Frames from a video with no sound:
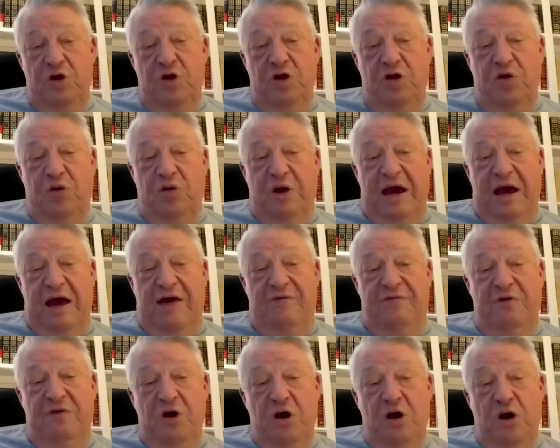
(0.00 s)
you
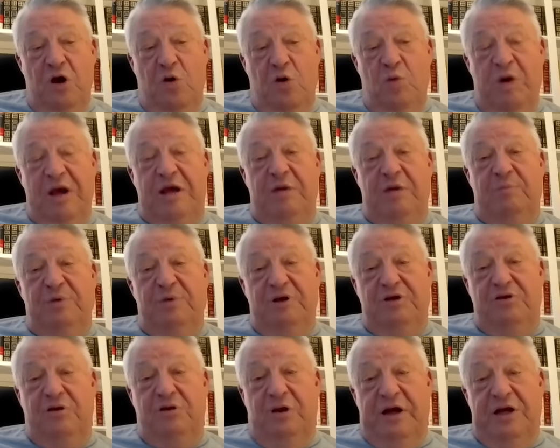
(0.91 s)
have
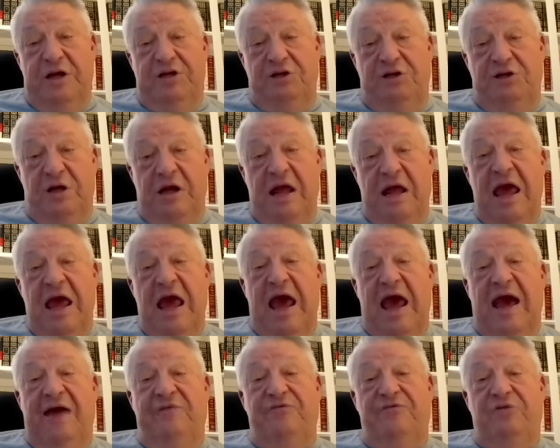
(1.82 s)
recapitulation.
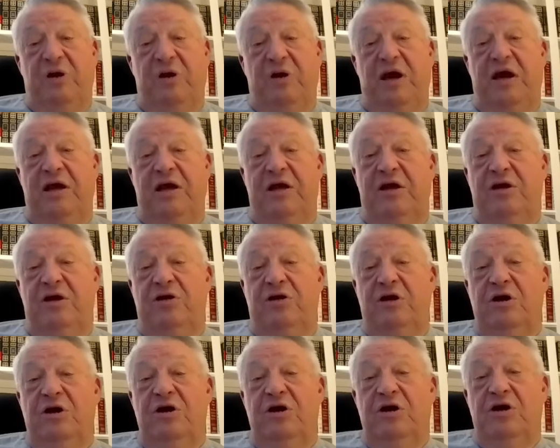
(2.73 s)
After
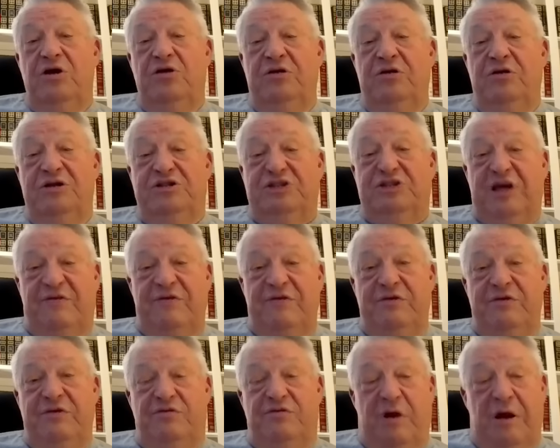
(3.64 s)
getting to the
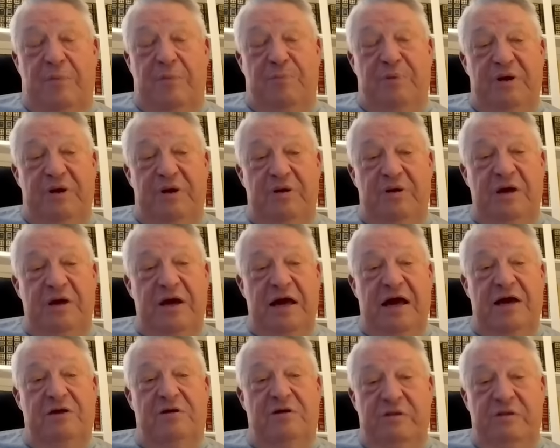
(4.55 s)
seventh trumpet
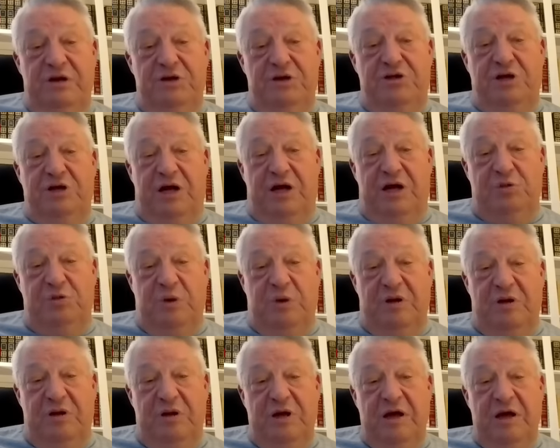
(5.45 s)
and to the
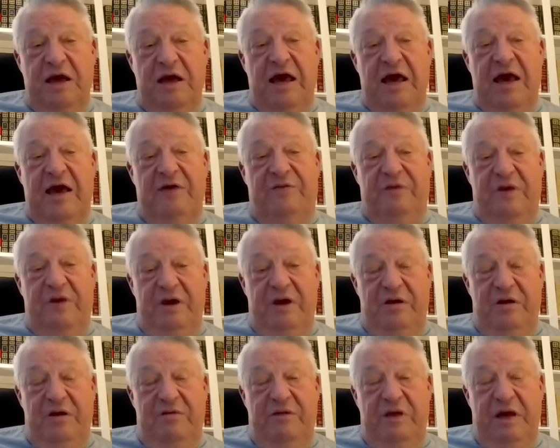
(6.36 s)
judgment at
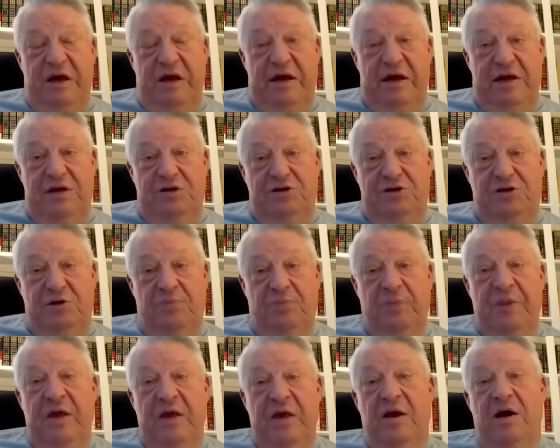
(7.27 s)
the end of the age,
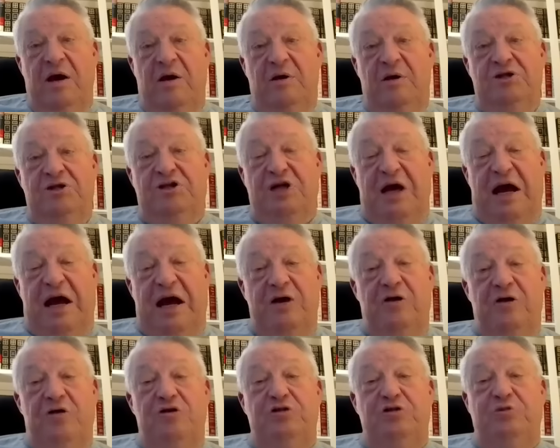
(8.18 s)

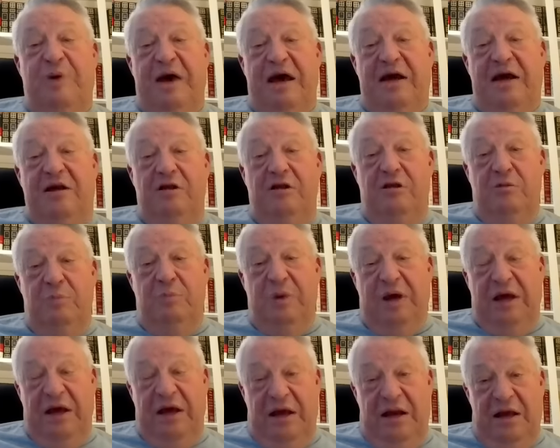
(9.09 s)
John goes back to the
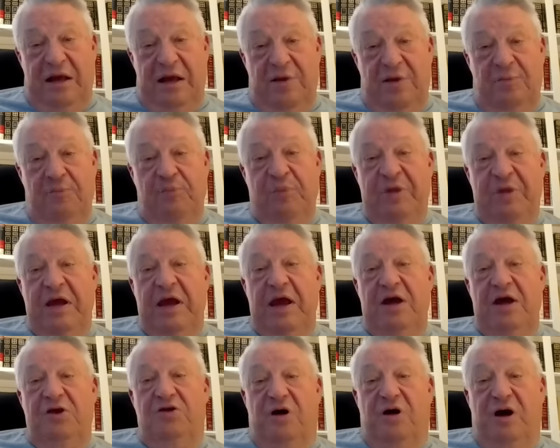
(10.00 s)
beginning
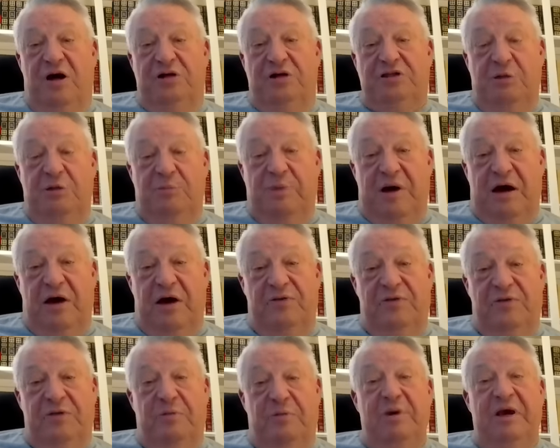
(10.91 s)
and talks
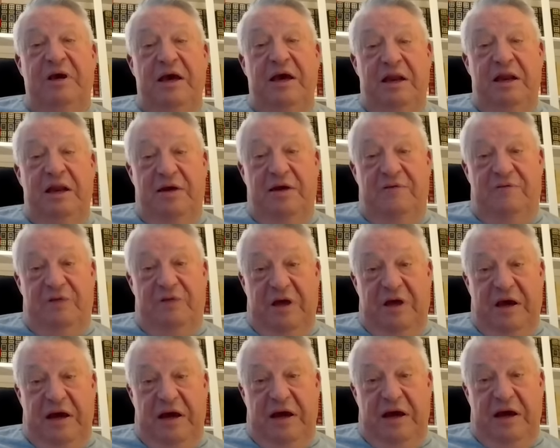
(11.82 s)
about the beginning of
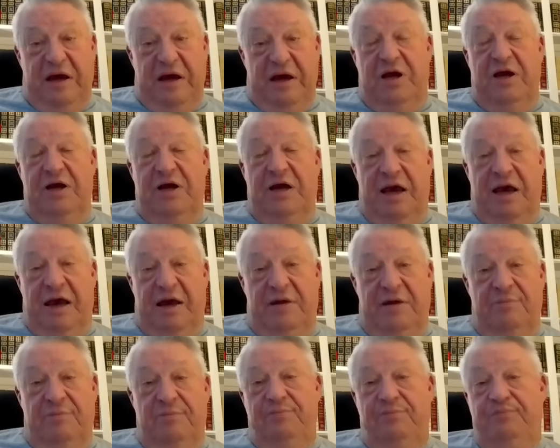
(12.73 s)
the age
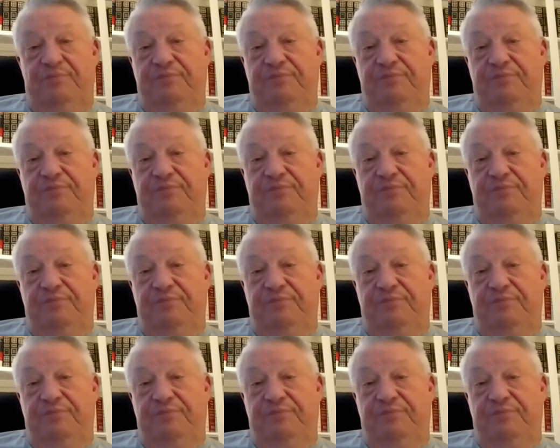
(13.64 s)
again.